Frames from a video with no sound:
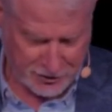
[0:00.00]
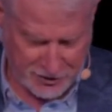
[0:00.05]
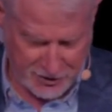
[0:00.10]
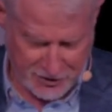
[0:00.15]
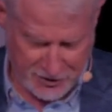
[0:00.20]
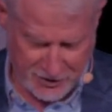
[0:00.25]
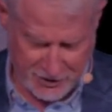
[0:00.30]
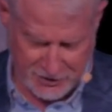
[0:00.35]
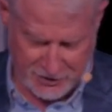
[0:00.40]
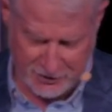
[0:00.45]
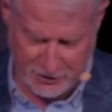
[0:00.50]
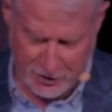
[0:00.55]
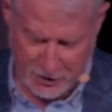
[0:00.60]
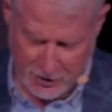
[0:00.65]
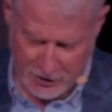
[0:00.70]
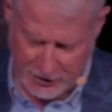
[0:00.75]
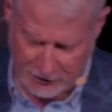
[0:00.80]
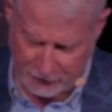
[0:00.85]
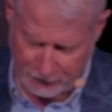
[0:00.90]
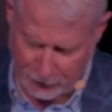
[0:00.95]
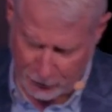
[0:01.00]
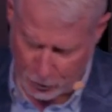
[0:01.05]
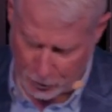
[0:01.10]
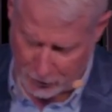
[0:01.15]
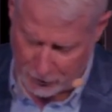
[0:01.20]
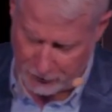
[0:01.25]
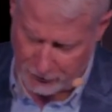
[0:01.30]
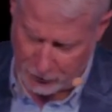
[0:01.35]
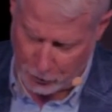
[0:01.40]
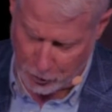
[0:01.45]
He says in, in
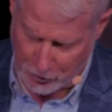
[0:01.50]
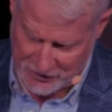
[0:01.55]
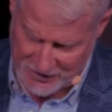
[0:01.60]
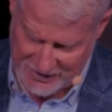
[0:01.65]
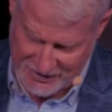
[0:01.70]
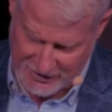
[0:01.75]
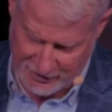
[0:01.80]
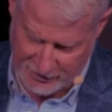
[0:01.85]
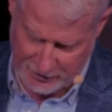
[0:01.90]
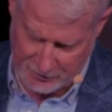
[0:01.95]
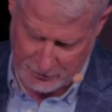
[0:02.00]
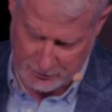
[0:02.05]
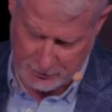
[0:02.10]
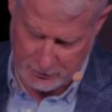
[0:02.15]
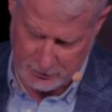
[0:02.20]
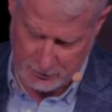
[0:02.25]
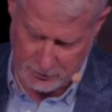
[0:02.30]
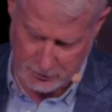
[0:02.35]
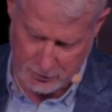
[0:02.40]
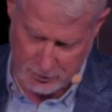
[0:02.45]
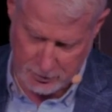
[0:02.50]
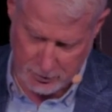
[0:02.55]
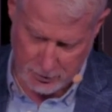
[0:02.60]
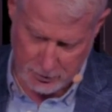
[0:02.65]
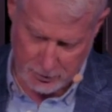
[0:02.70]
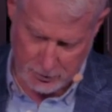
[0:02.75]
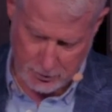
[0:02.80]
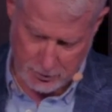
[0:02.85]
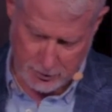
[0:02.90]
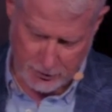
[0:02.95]
414,
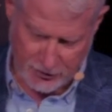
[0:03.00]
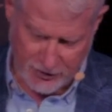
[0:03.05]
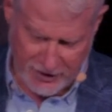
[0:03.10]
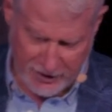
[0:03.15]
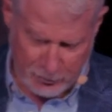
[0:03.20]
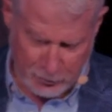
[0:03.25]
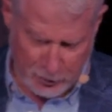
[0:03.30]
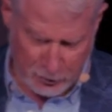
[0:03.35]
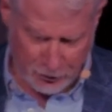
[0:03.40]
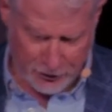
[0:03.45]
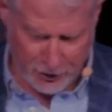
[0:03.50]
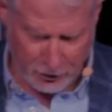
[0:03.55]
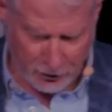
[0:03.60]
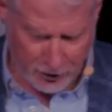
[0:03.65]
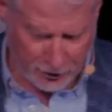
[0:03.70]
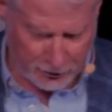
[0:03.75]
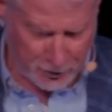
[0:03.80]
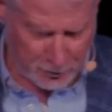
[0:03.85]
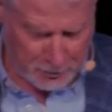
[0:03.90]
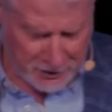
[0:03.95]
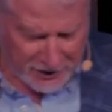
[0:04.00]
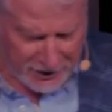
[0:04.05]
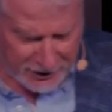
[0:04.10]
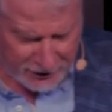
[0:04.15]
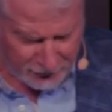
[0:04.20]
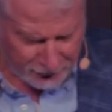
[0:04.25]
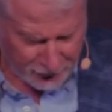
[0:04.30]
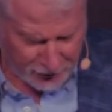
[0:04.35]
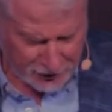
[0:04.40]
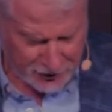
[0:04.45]
then we will no longer be
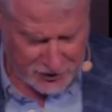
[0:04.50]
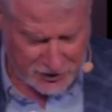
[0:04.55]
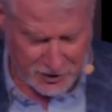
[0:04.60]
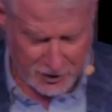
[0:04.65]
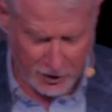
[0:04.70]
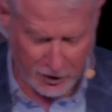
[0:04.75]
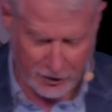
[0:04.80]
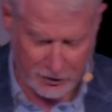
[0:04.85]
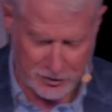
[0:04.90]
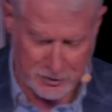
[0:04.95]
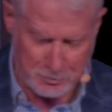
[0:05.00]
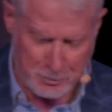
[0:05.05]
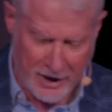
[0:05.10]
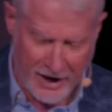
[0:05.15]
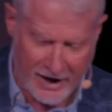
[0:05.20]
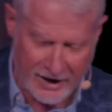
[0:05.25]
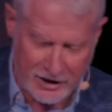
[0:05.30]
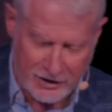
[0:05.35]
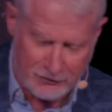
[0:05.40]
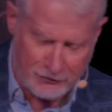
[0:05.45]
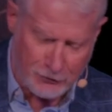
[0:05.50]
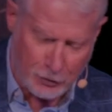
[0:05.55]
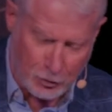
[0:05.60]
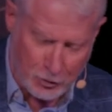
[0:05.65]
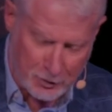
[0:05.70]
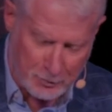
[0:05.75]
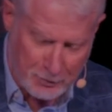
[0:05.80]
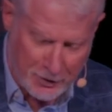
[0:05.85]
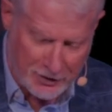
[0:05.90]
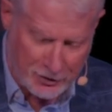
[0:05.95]
infants, tossed back and
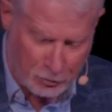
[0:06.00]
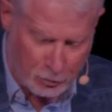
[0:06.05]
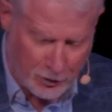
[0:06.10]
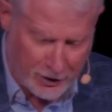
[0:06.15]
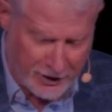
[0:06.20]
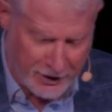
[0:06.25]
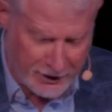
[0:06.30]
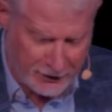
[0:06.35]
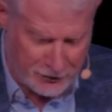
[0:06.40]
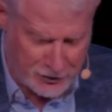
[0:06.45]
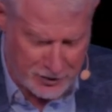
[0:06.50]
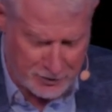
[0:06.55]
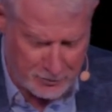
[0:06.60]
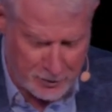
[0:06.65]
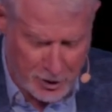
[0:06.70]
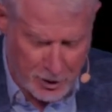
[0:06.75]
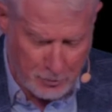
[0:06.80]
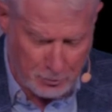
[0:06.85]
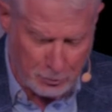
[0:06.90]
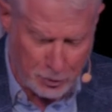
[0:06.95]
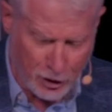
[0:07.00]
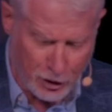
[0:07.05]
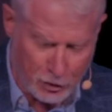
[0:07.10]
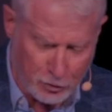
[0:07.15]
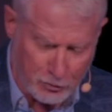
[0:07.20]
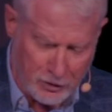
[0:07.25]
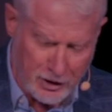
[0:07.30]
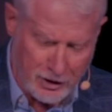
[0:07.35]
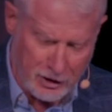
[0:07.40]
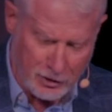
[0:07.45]
forth by the waves and blown
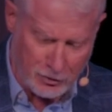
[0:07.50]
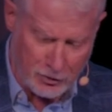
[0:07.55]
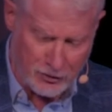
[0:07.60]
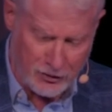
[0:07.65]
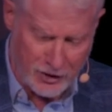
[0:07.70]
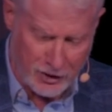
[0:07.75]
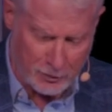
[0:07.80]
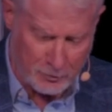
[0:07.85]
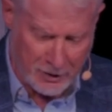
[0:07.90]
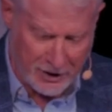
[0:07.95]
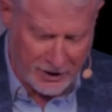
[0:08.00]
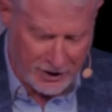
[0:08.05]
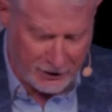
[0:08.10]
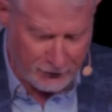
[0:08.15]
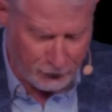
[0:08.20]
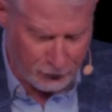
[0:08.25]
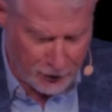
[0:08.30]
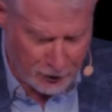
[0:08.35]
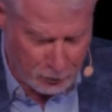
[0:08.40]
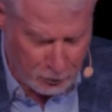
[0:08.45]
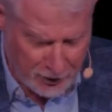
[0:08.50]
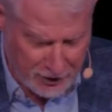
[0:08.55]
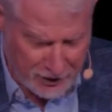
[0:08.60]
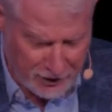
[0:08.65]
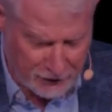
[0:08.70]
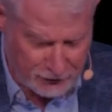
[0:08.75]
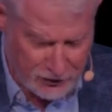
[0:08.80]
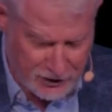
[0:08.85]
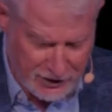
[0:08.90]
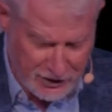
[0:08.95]
here and there by every wind
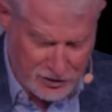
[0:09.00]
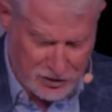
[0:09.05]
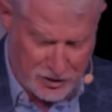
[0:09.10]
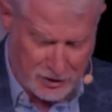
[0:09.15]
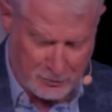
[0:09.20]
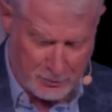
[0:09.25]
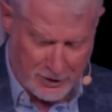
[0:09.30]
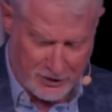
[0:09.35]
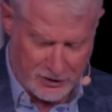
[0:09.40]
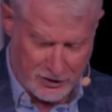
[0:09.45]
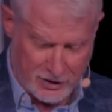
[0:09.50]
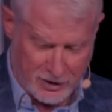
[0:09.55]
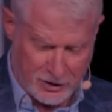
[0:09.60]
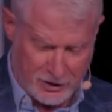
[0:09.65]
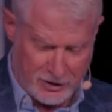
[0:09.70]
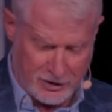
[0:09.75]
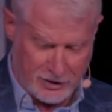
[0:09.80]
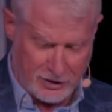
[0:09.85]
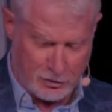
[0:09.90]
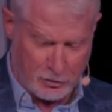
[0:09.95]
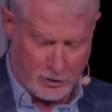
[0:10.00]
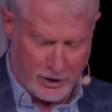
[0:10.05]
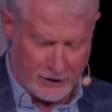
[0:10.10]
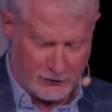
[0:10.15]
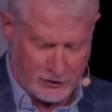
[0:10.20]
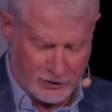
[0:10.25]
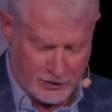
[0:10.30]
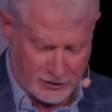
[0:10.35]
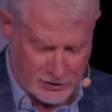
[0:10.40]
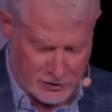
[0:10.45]
of teaching, by the cunning and
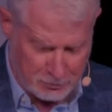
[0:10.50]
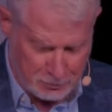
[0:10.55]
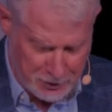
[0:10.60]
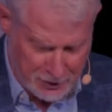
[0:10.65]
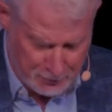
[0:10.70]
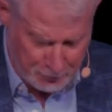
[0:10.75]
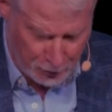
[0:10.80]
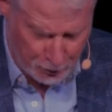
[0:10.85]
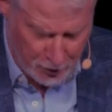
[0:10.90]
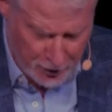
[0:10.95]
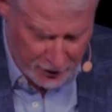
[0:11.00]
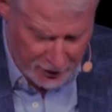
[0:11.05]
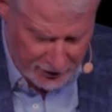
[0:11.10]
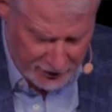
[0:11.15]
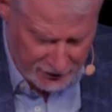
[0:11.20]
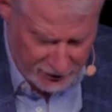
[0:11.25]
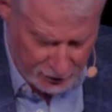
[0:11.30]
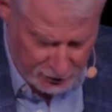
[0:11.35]
craftiness of people in their